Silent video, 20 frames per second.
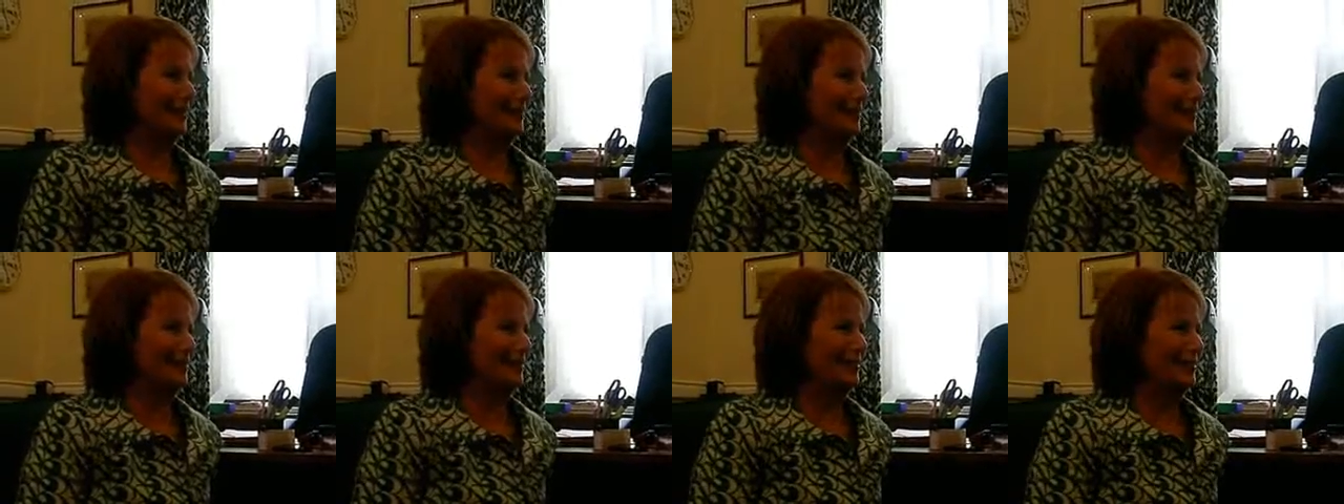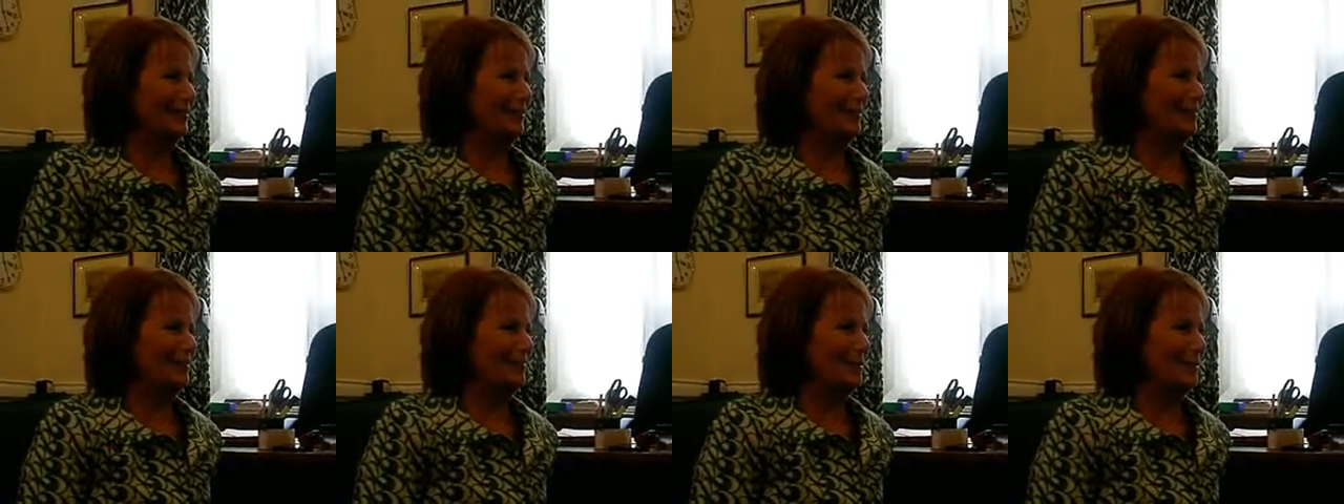through
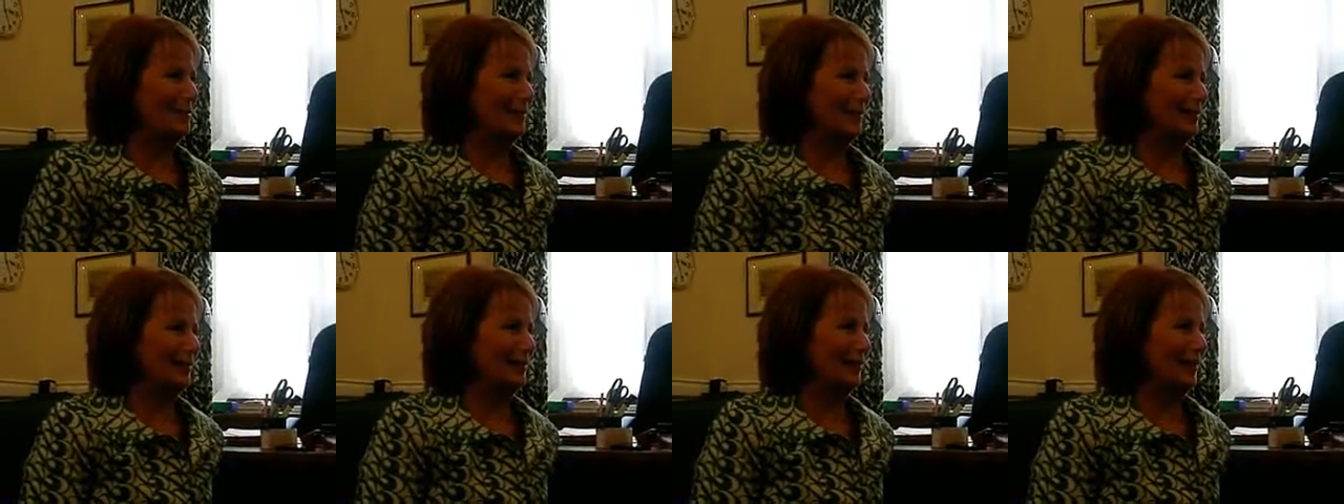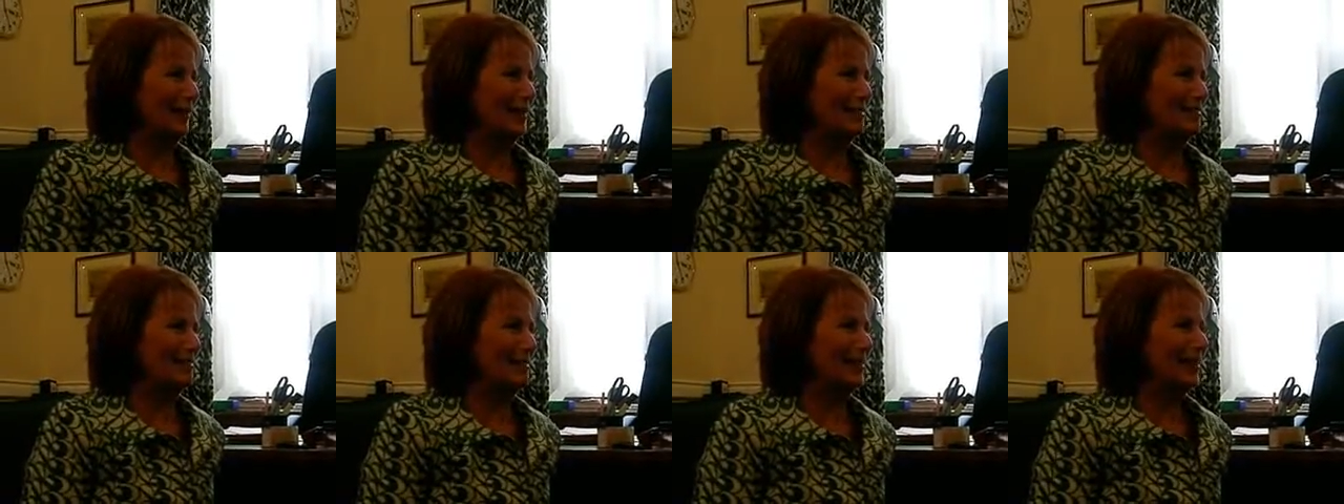my political
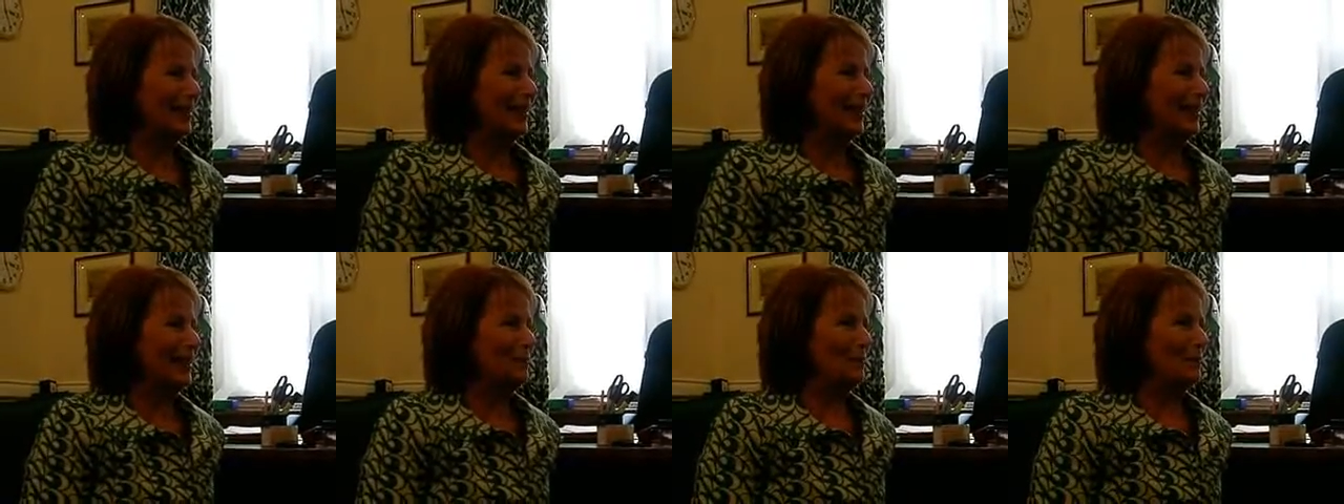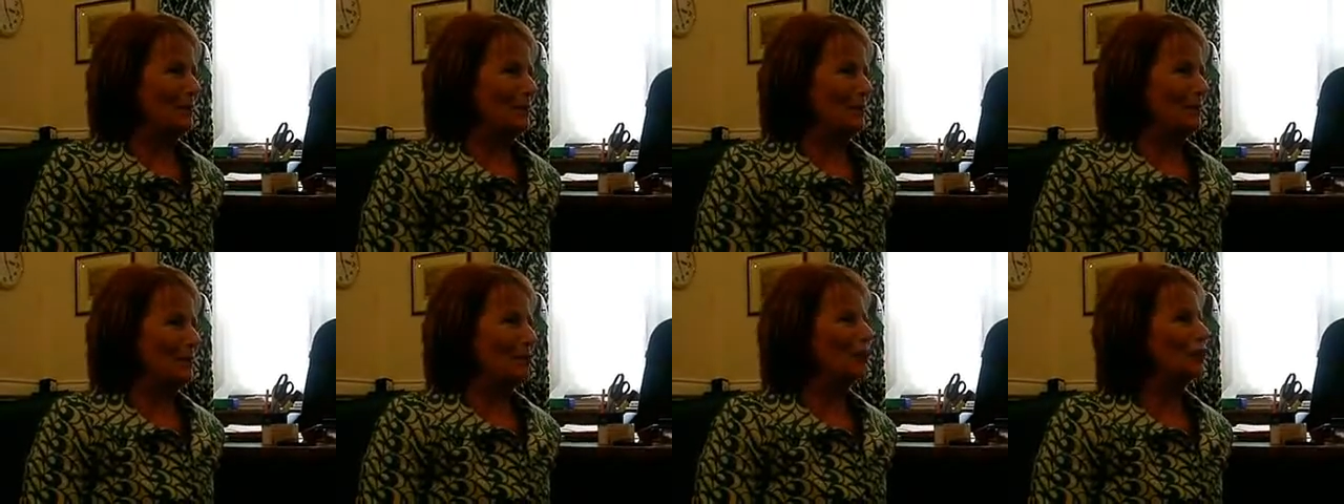life.
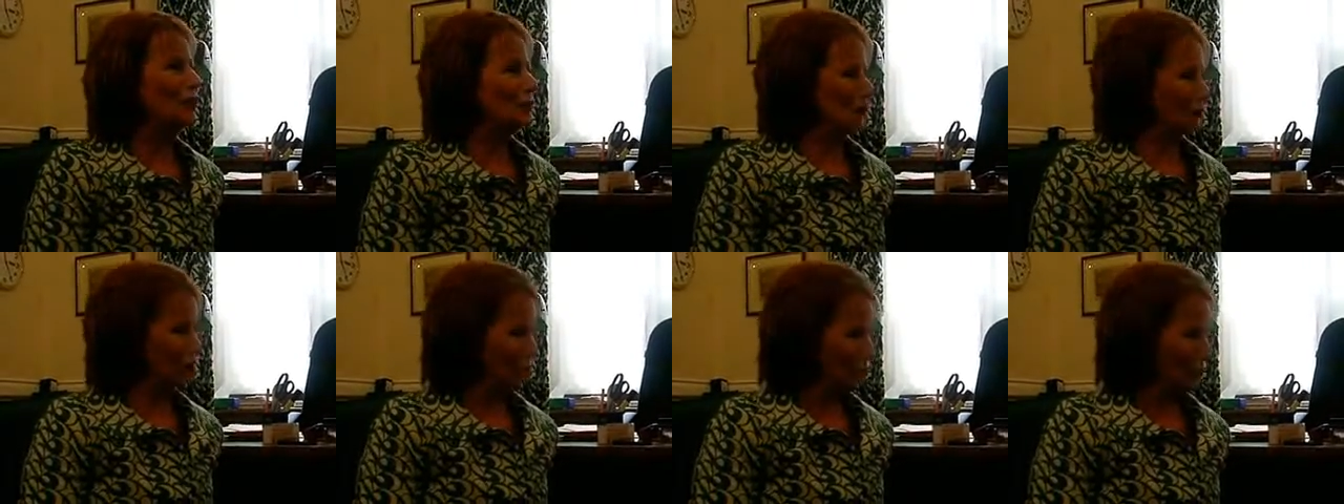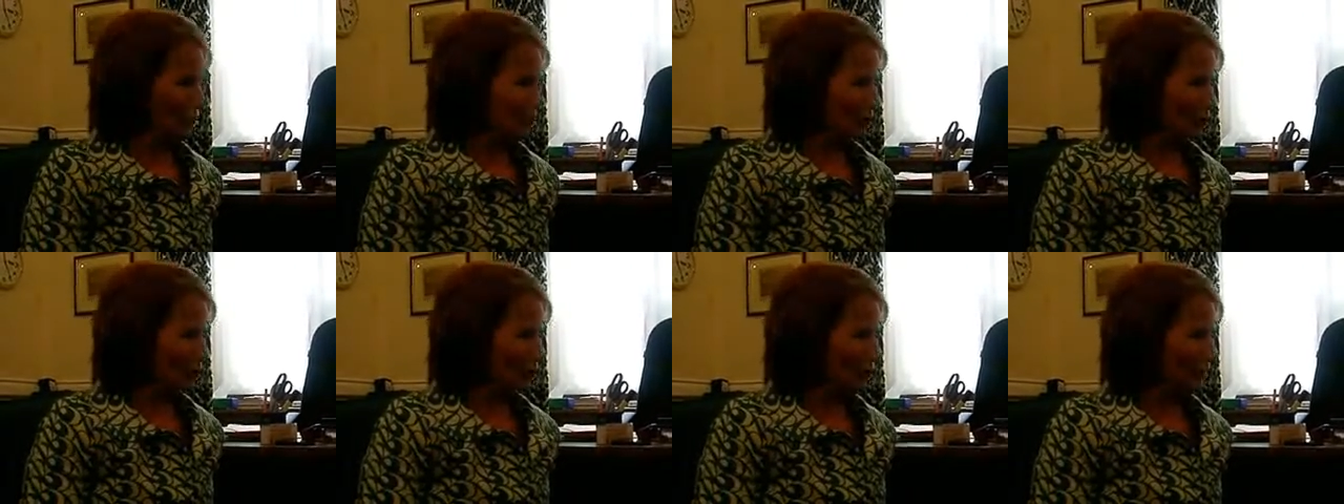But what she also
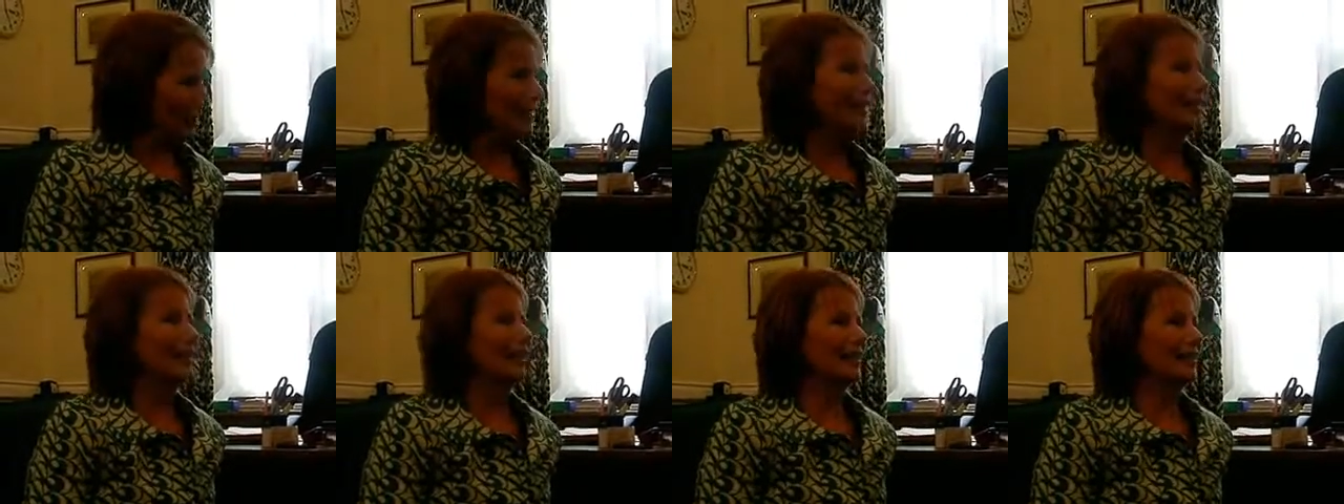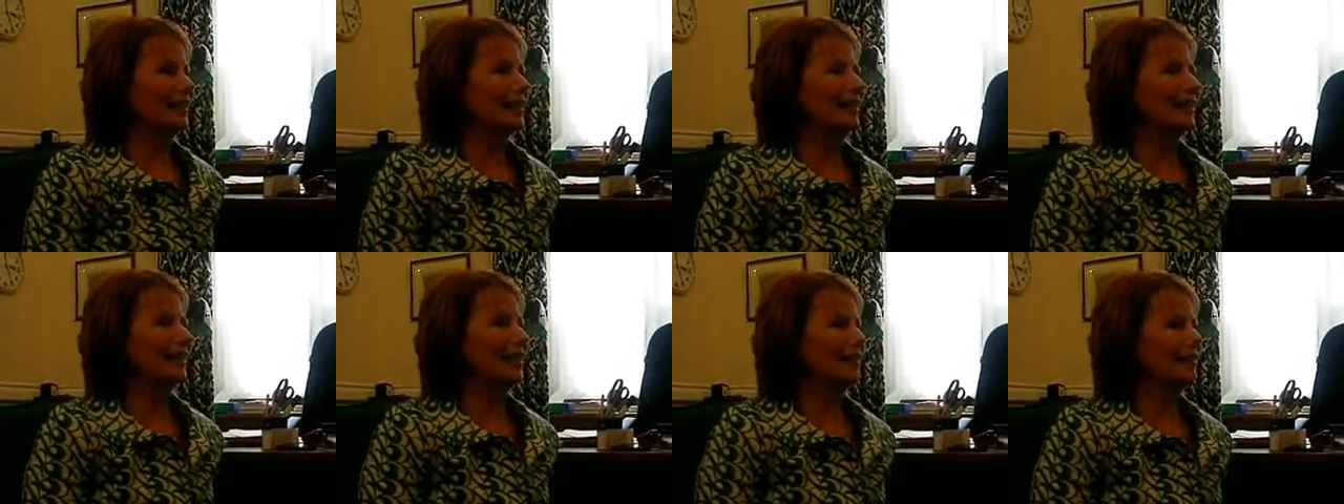did, I
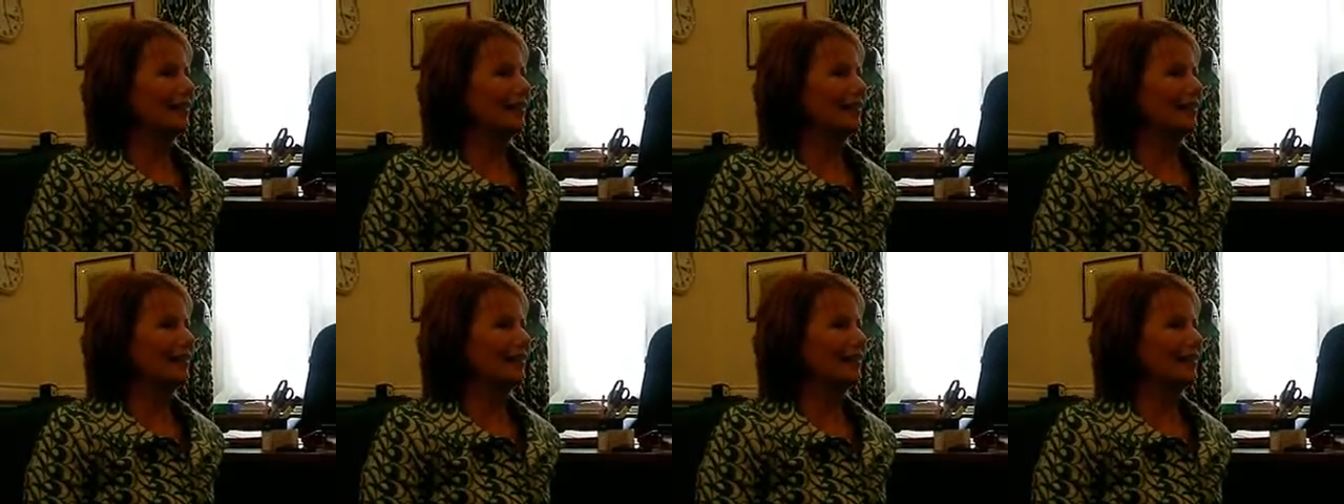think,